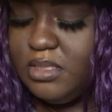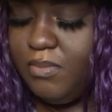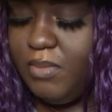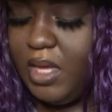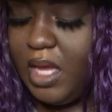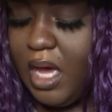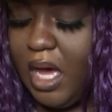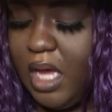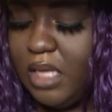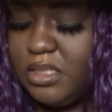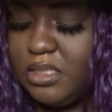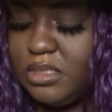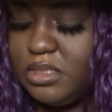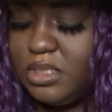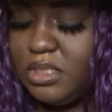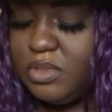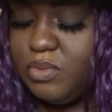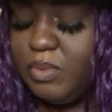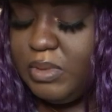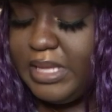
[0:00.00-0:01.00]
to be
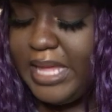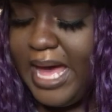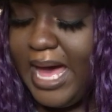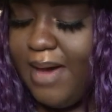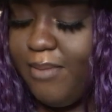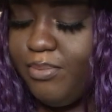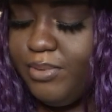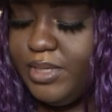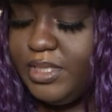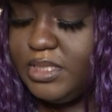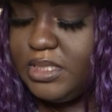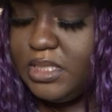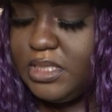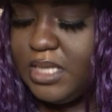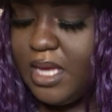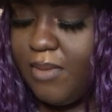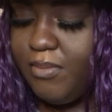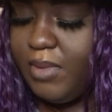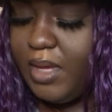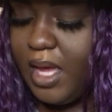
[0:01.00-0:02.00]
honest, just with the High
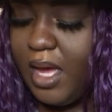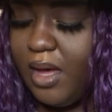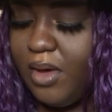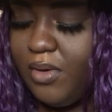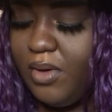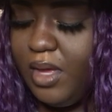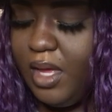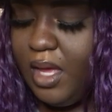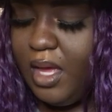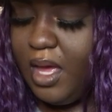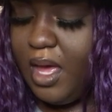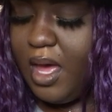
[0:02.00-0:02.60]
Priestess coming out.